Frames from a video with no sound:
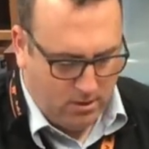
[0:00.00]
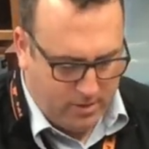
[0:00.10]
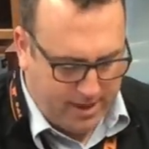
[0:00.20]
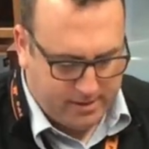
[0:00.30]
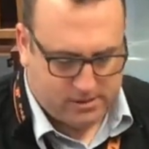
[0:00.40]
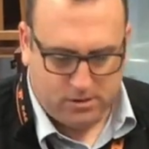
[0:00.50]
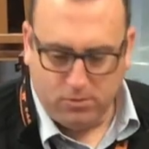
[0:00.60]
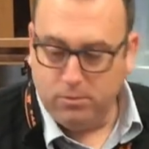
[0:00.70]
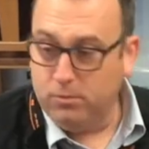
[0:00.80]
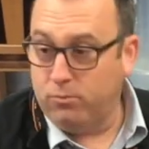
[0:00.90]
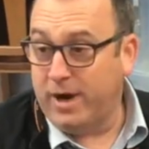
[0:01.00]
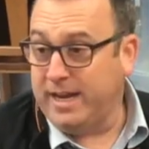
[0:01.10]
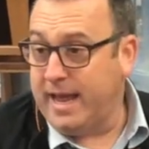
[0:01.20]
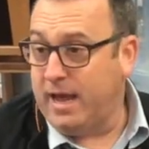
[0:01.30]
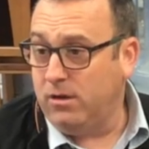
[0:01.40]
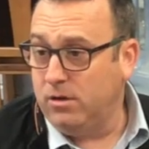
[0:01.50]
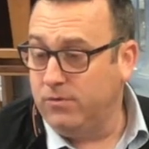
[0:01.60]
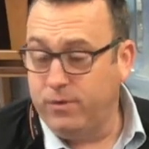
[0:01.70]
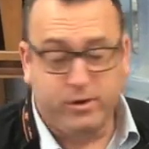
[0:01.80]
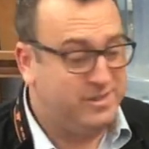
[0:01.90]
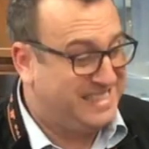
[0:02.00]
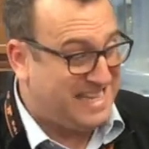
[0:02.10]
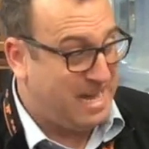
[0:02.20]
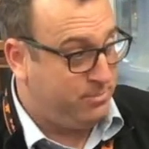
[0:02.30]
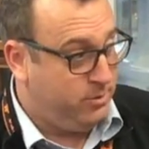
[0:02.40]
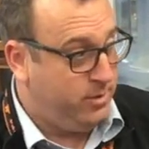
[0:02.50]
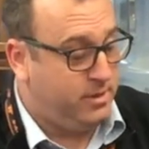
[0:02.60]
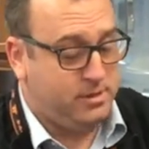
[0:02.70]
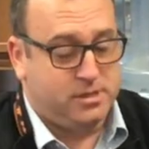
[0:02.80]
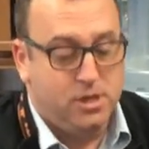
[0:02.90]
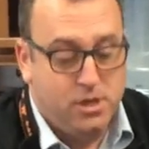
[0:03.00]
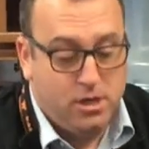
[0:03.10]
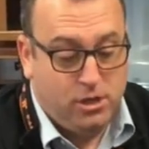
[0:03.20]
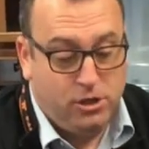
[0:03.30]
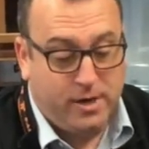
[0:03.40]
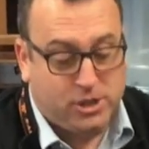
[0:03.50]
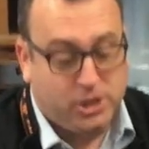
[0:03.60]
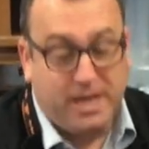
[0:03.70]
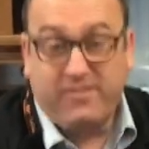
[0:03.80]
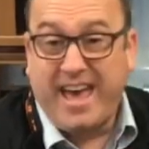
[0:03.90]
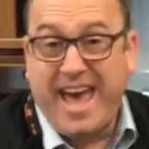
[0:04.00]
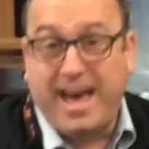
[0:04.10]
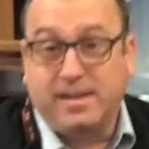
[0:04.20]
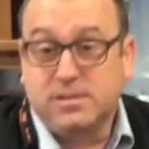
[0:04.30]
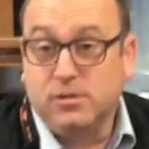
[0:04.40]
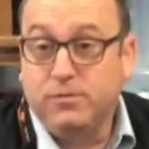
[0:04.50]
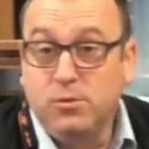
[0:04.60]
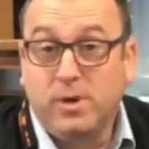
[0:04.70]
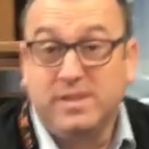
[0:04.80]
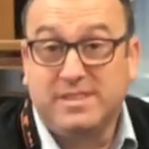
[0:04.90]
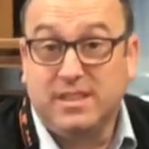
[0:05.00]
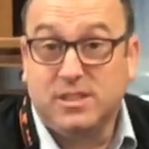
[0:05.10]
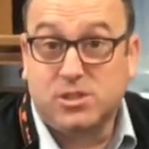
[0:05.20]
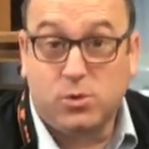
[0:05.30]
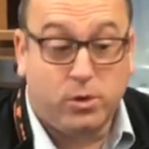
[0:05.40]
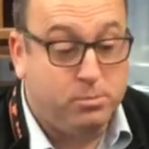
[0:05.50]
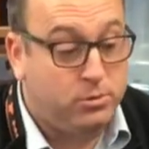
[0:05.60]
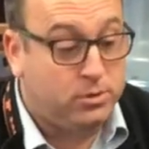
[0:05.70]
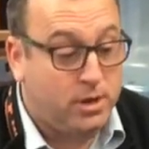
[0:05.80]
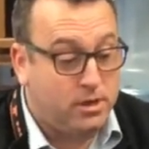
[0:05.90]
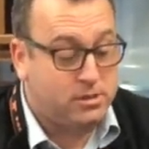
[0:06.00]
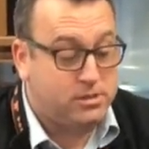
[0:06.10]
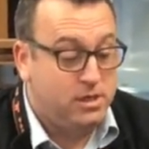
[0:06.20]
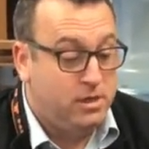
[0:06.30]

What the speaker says: Okay, so right now, if we were to stop doing this, you actually have a hat. So if you wanted to tell a story, Bulldogs,